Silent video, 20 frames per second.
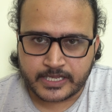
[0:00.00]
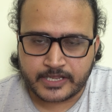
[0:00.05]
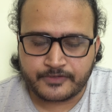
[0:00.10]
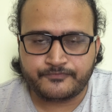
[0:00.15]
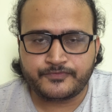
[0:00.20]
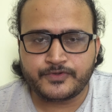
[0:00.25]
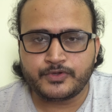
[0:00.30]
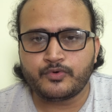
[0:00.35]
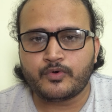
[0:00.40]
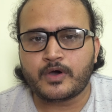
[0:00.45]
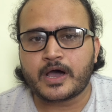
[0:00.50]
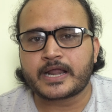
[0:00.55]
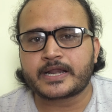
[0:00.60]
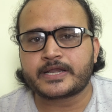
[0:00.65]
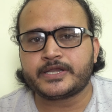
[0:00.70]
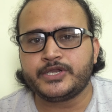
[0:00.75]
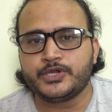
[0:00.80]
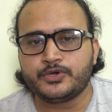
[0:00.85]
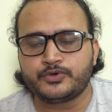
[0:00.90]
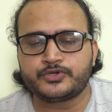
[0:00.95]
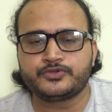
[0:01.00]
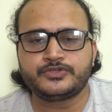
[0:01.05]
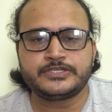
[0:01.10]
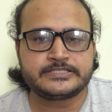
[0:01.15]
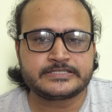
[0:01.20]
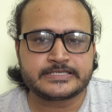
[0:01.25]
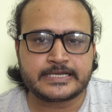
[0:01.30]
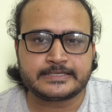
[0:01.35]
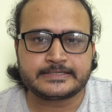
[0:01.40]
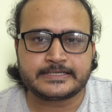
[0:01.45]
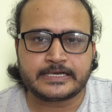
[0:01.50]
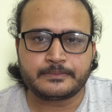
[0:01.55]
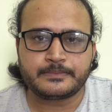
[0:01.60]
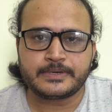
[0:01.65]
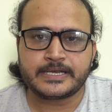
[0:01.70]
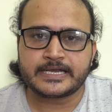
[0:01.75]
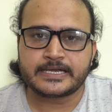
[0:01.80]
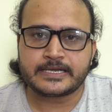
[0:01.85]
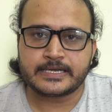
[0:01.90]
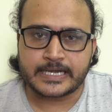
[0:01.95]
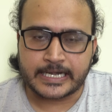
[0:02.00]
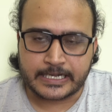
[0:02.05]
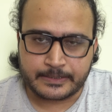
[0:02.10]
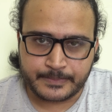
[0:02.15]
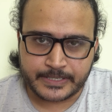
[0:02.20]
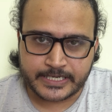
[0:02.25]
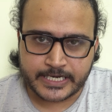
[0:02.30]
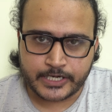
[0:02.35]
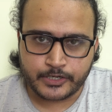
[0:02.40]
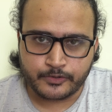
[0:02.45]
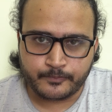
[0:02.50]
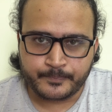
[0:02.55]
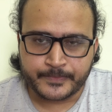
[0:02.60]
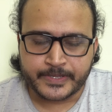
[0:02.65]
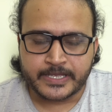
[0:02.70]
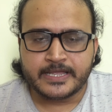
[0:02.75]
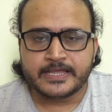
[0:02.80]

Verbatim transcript: If you are new to this channel, then let me tell you